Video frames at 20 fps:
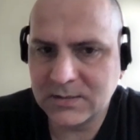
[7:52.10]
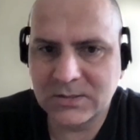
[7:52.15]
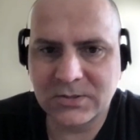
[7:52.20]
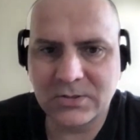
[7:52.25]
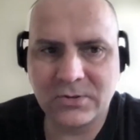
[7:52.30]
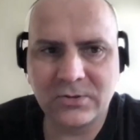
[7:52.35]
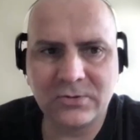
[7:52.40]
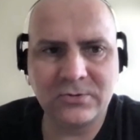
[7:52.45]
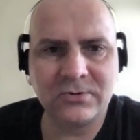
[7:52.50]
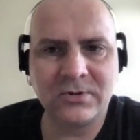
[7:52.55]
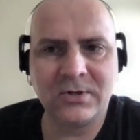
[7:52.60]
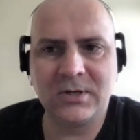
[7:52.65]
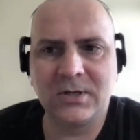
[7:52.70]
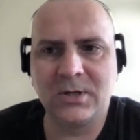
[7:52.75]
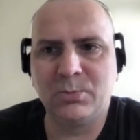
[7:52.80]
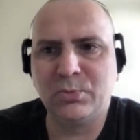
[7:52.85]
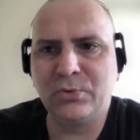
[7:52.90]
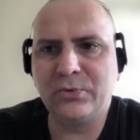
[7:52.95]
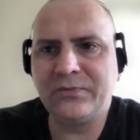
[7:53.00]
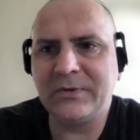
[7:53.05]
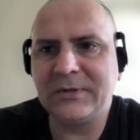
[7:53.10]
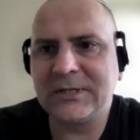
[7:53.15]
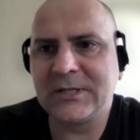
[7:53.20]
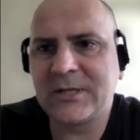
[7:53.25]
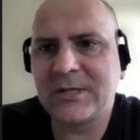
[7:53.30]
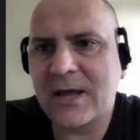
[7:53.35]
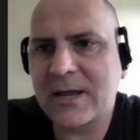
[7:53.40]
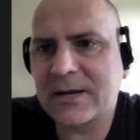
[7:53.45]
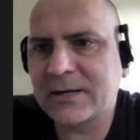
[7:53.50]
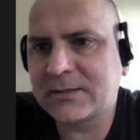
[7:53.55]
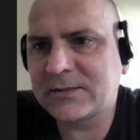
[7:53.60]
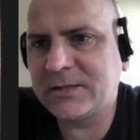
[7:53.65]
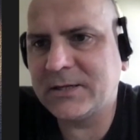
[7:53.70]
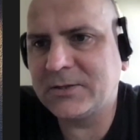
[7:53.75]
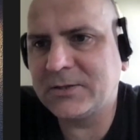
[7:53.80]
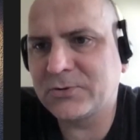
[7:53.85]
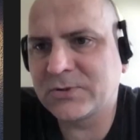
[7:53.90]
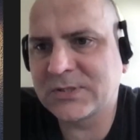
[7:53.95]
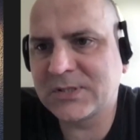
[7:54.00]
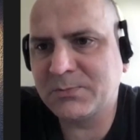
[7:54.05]
So moving
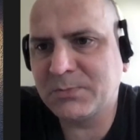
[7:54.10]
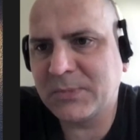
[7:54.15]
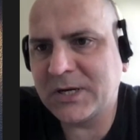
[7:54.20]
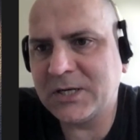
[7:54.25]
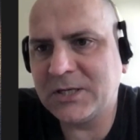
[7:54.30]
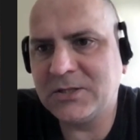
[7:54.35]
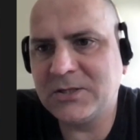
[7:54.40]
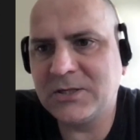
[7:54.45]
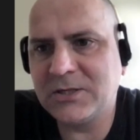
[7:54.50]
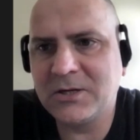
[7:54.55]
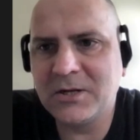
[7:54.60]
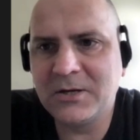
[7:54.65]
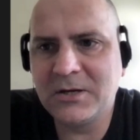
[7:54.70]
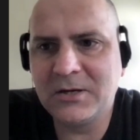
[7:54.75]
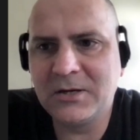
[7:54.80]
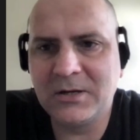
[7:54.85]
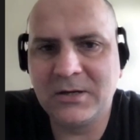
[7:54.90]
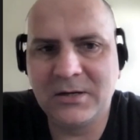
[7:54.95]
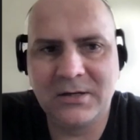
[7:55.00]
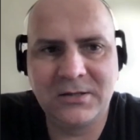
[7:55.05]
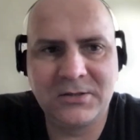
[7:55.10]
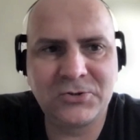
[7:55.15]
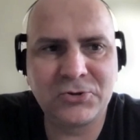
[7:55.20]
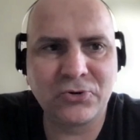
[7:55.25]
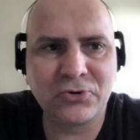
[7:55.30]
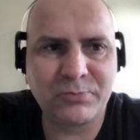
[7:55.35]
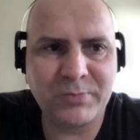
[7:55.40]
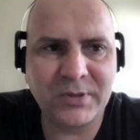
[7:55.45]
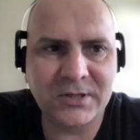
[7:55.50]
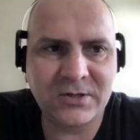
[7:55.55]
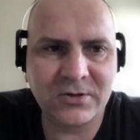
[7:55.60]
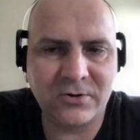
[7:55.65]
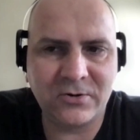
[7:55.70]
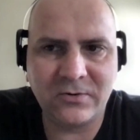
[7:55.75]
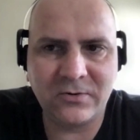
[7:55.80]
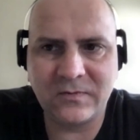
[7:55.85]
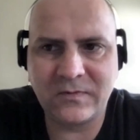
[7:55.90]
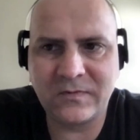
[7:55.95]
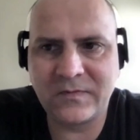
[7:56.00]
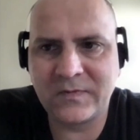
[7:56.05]
directly to the main topic
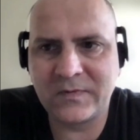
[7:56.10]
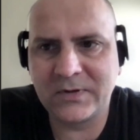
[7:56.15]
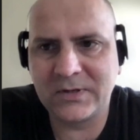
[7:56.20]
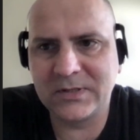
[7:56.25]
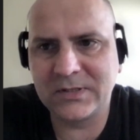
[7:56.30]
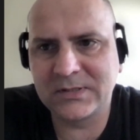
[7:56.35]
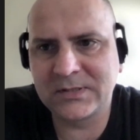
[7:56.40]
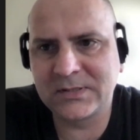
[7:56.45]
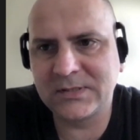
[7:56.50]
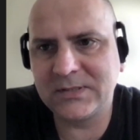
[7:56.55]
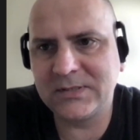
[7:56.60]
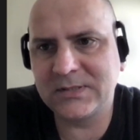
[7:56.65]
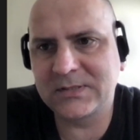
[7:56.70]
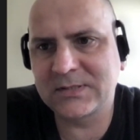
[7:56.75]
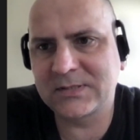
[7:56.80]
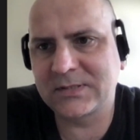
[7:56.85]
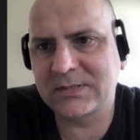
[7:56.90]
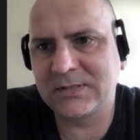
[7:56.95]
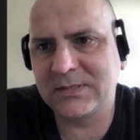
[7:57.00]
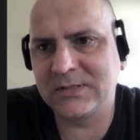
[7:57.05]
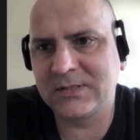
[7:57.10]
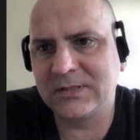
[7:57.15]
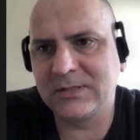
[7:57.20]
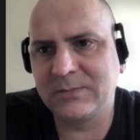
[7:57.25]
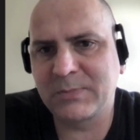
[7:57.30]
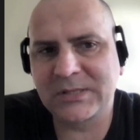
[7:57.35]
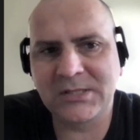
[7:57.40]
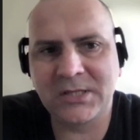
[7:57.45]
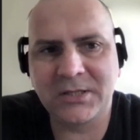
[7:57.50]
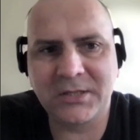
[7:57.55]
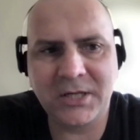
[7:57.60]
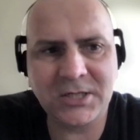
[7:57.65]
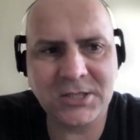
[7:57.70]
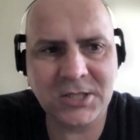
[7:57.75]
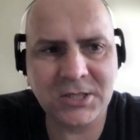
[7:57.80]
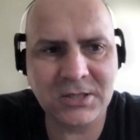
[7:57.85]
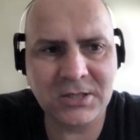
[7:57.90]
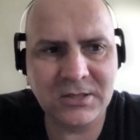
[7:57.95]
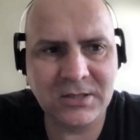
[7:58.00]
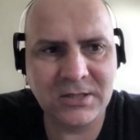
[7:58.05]
of this
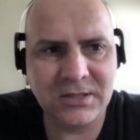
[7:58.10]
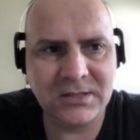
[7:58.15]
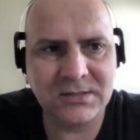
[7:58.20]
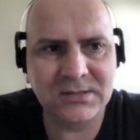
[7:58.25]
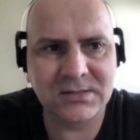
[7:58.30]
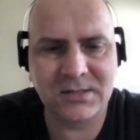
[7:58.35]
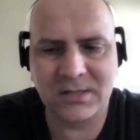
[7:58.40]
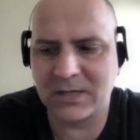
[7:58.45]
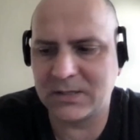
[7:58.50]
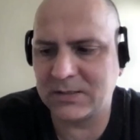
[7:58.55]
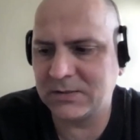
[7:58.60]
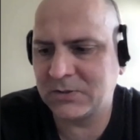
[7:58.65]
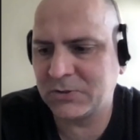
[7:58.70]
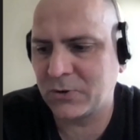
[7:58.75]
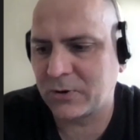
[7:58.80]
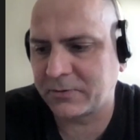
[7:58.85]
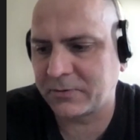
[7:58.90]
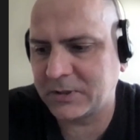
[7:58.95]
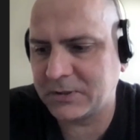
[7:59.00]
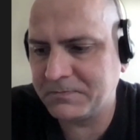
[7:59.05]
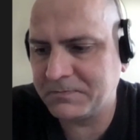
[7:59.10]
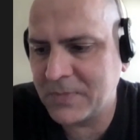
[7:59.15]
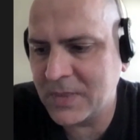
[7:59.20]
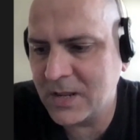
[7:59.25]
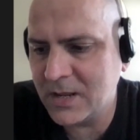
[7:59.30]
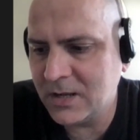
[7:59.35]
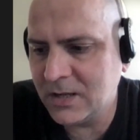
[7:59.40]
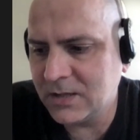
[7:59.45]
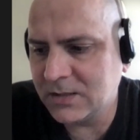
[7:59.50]
presentation is serving.